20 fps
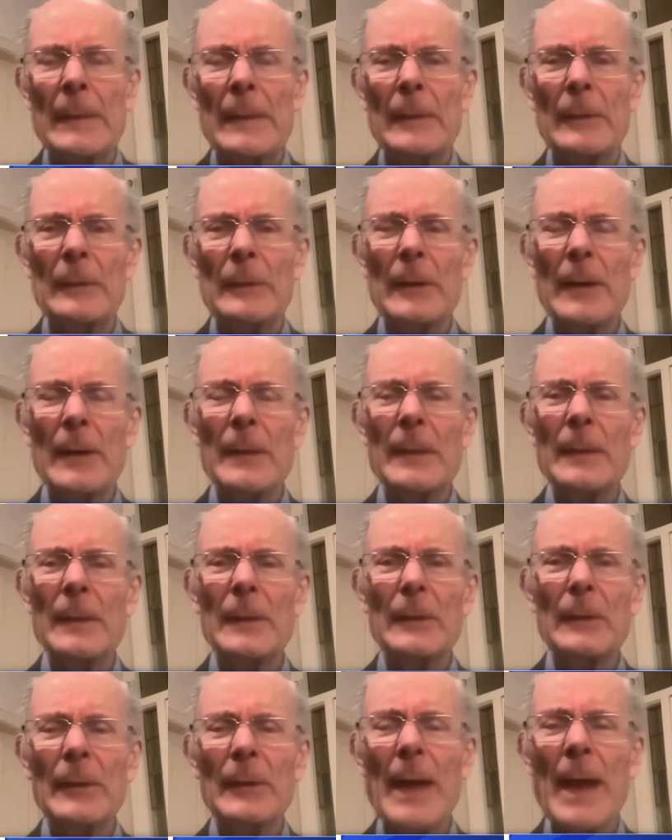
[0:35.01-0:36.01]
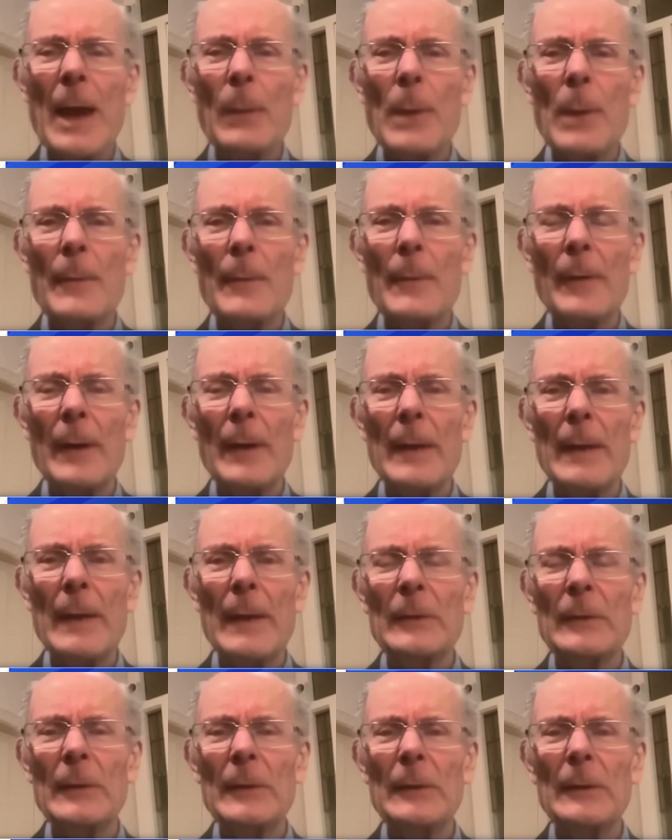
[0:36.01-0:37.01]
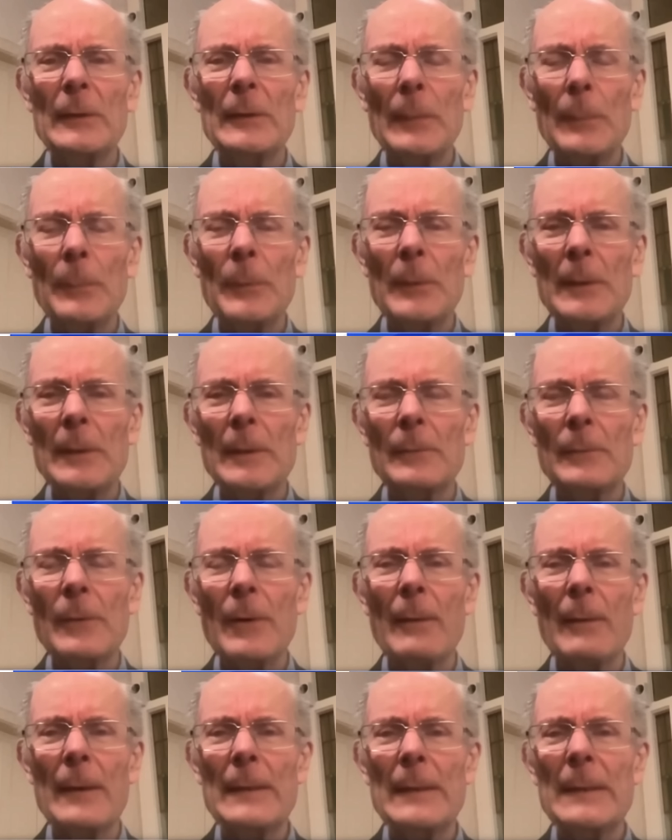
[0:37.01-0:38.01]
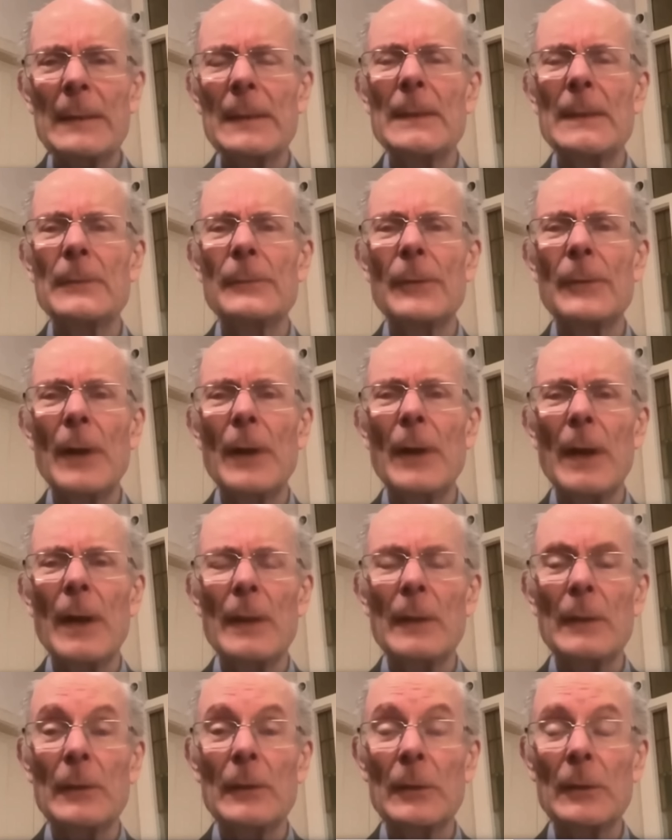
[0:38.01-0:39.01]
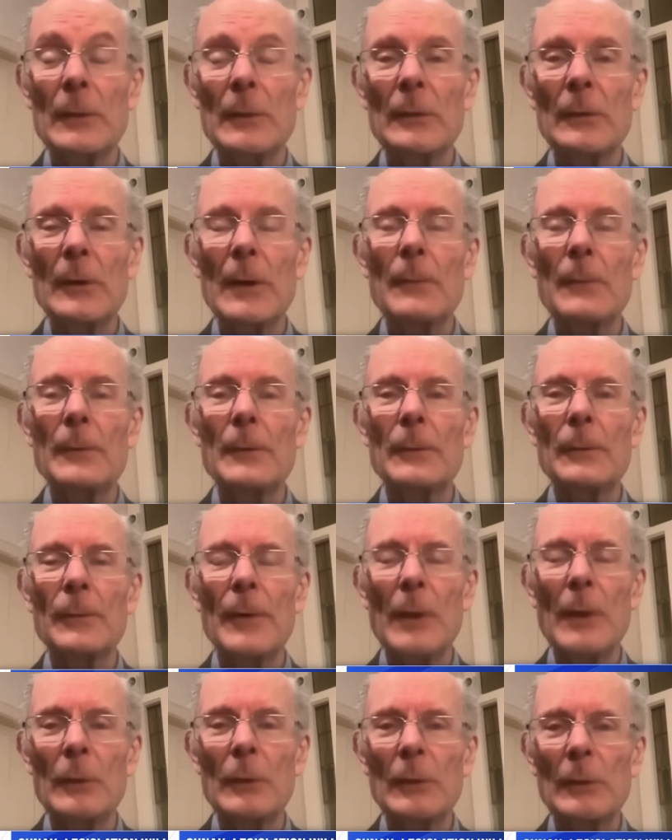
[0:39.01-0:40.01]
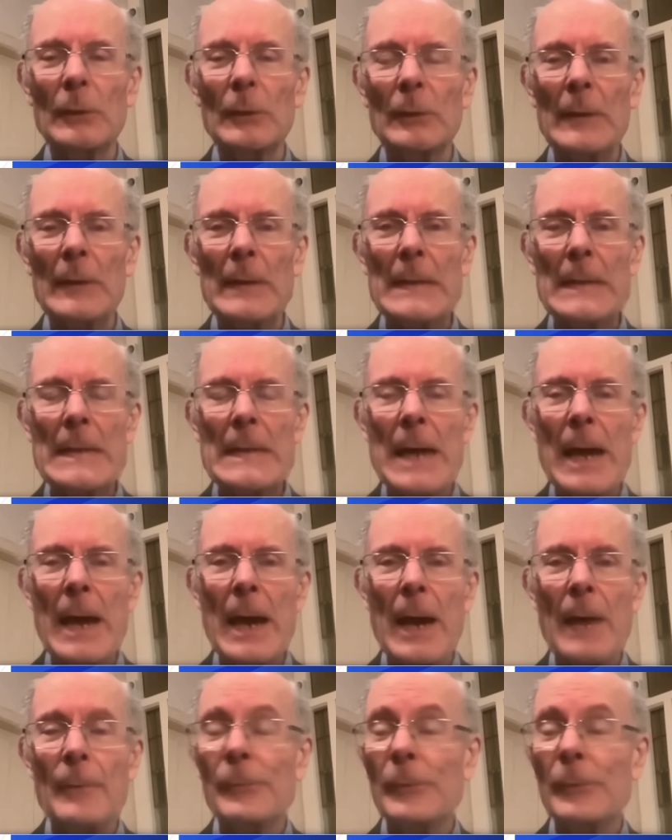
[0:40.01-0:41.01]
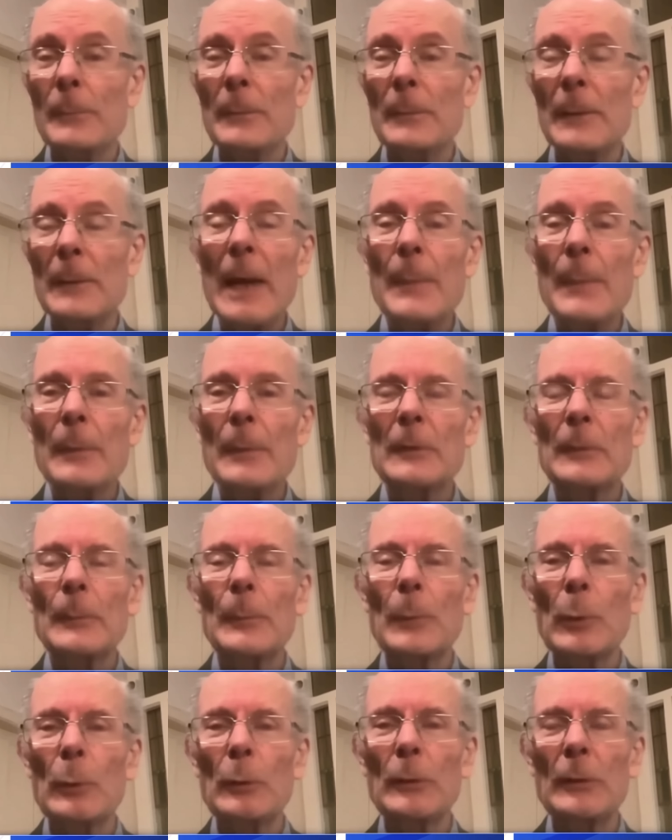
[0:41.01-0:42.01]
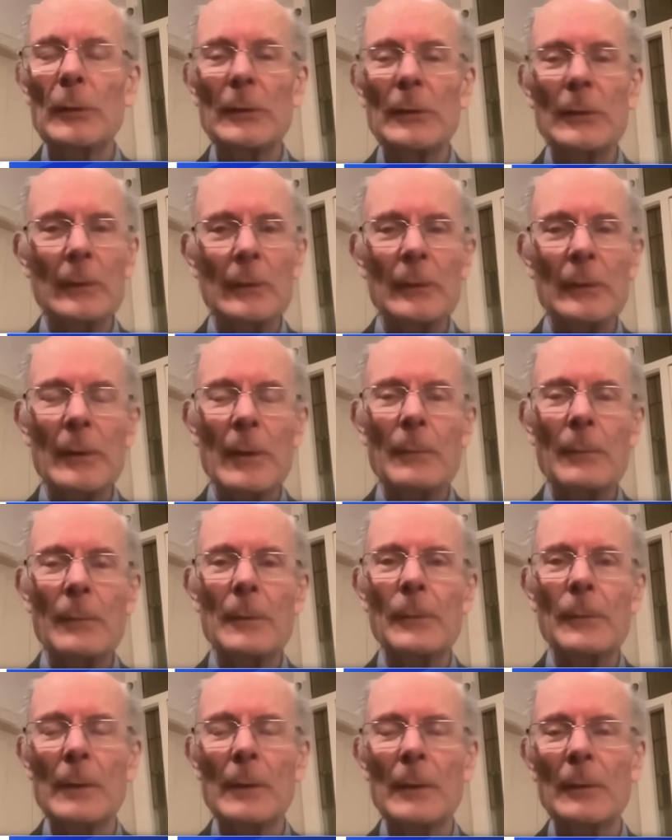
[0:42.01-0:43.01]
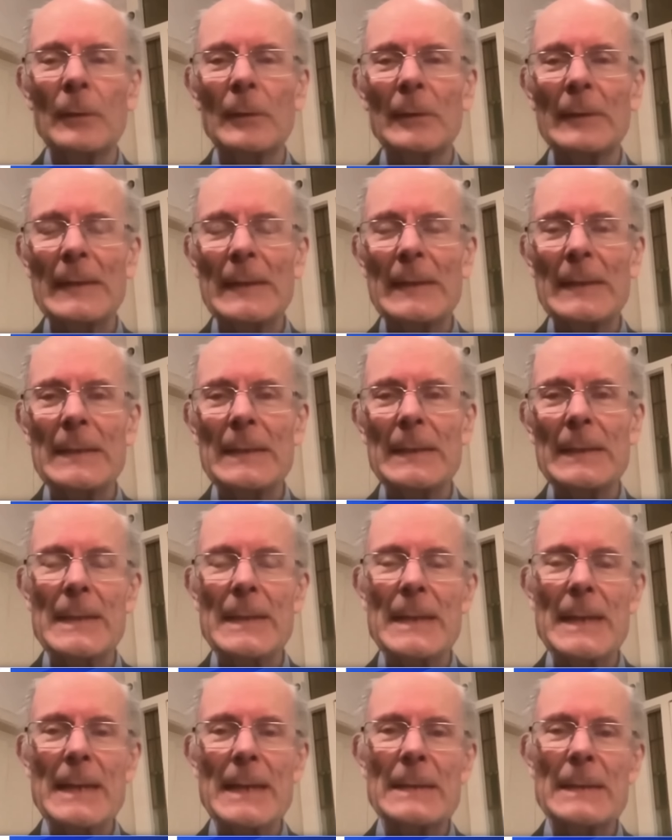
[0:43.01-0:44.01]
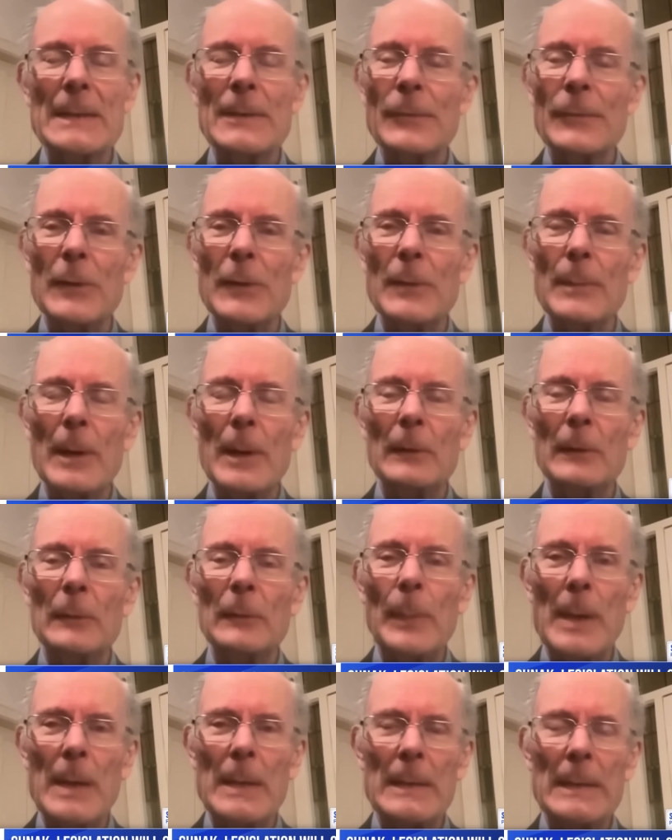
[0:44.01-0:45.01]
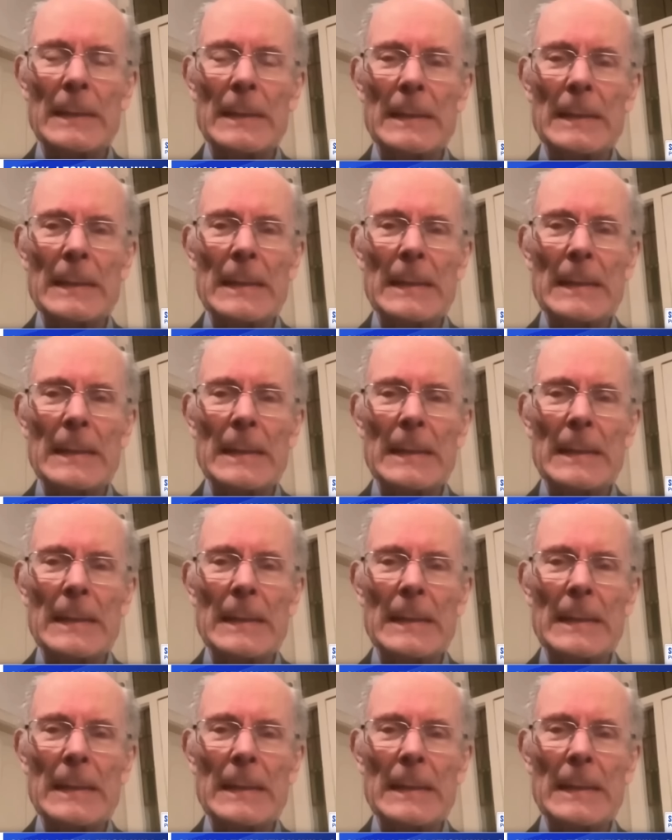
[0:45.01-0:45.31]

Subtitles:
The second thing to say, however, is that it's something that very clearly divides Conservative voters from Labour supporters. Conservative voters are keener on the idea for the most part.